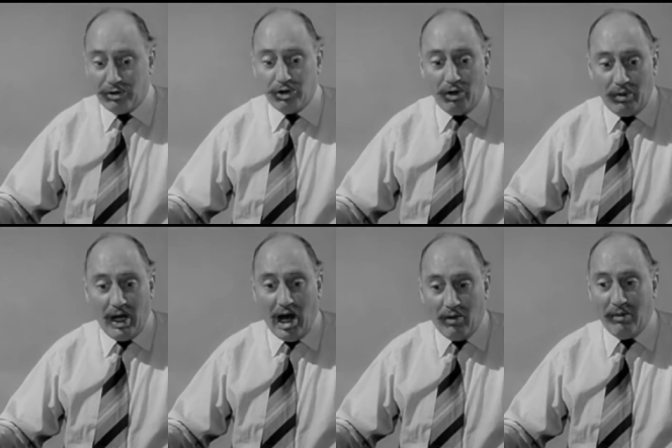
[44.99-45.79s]

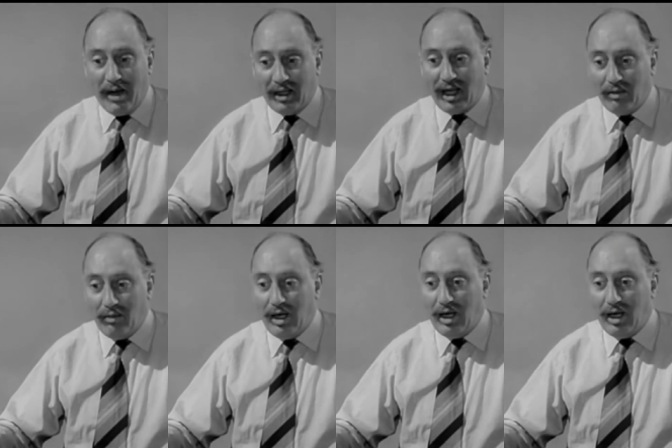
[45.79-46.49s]
So here's my problem with